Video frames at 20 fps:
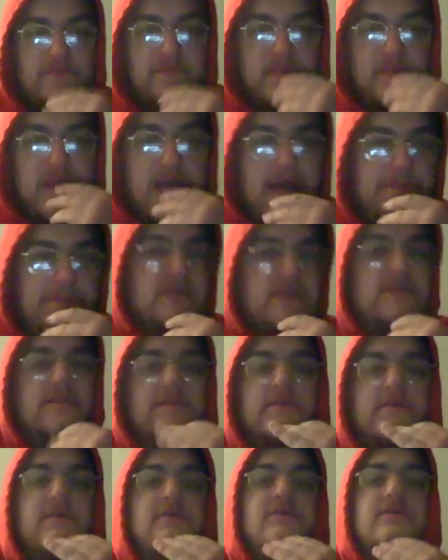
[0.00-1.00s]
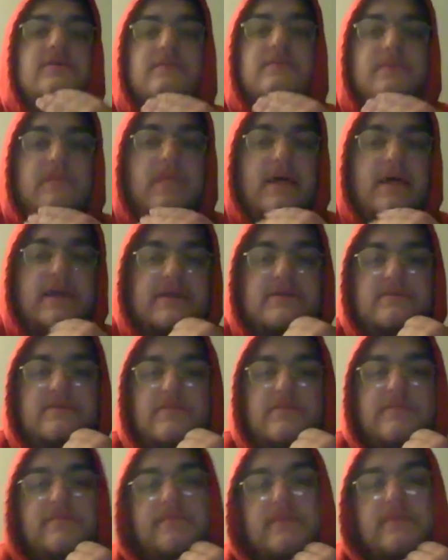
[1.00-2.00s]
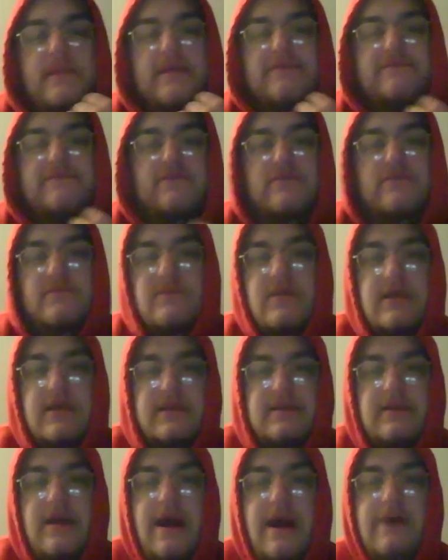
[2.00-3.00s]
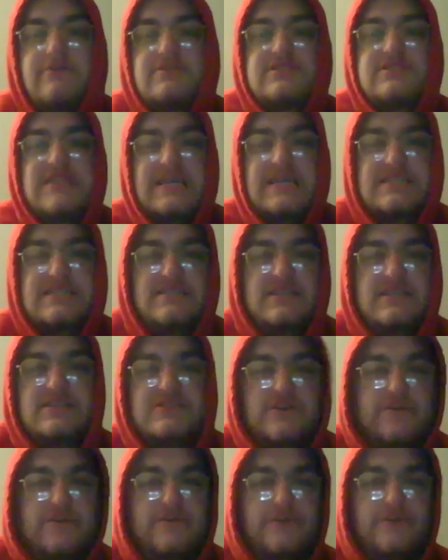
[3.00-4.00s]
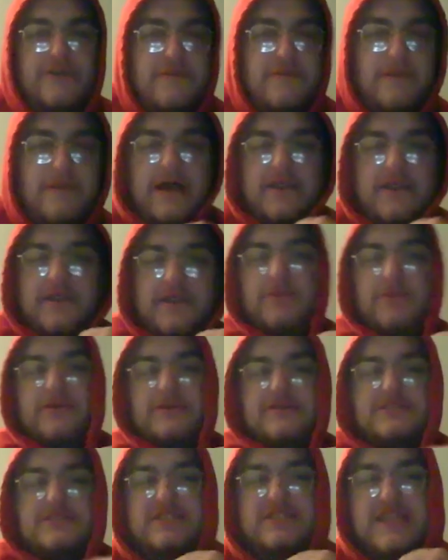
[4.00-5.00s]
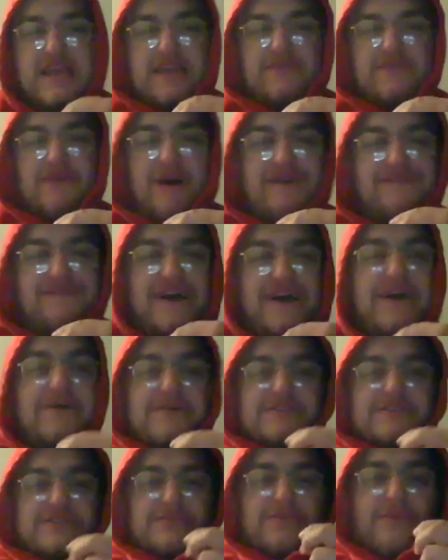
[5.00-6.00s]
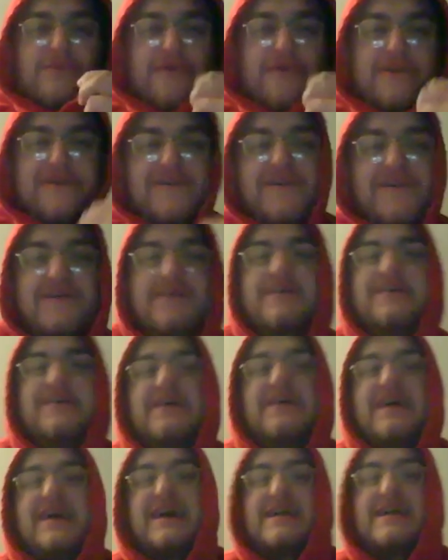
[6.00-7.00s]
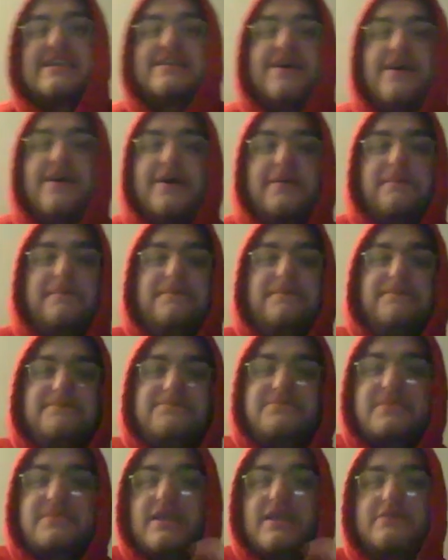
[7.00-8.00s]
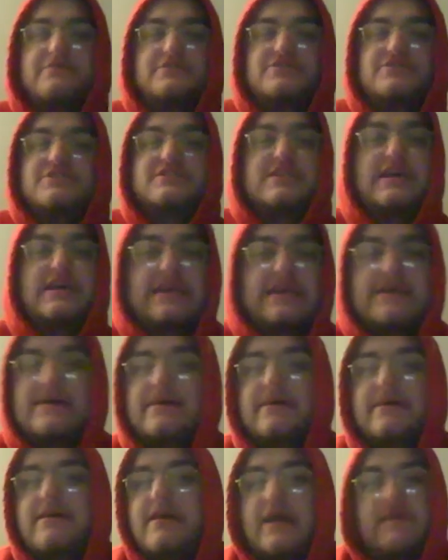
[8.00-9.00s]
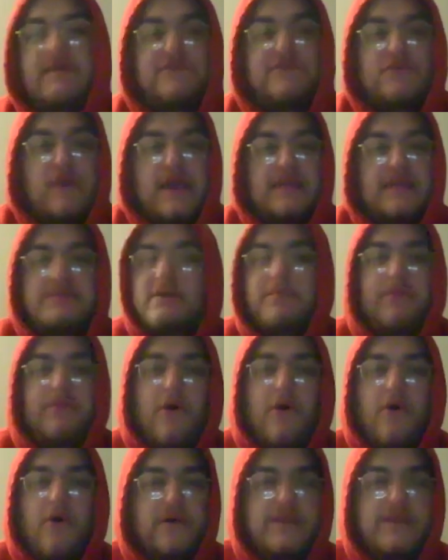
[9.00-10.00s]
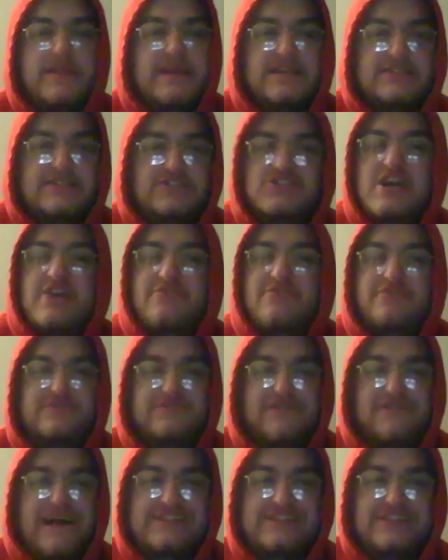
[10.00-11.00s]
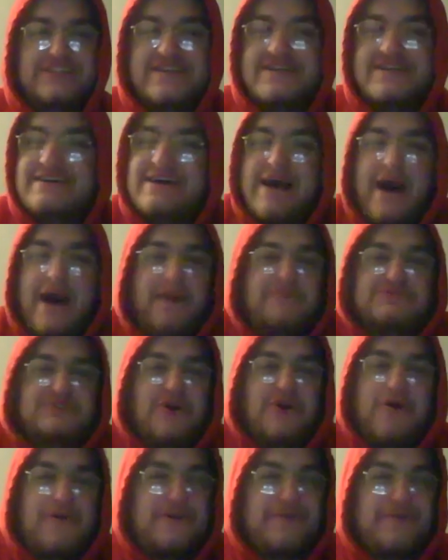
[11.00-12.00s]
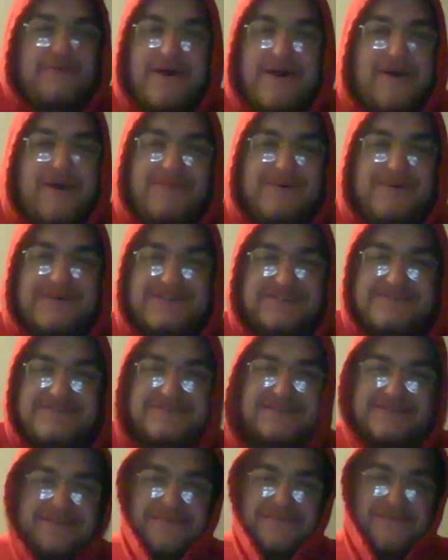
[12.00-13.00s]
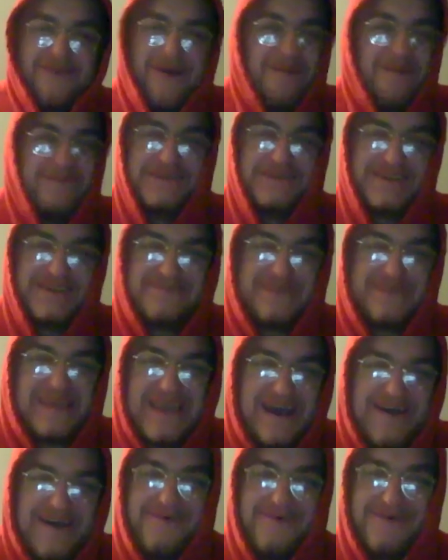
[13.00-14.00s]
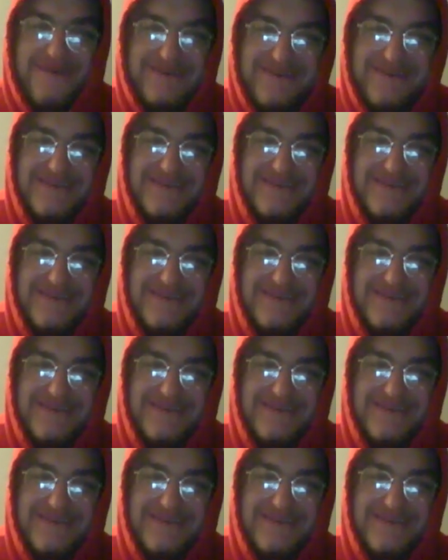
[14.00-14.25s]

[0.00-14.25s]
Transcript: Yeah, I mean, like if you like I was texted this earlier by another Sedane Rafaela supporter, and it was just like if you hit the ball in his general direction, I'm sorry, bro, but you're probably gonna be out.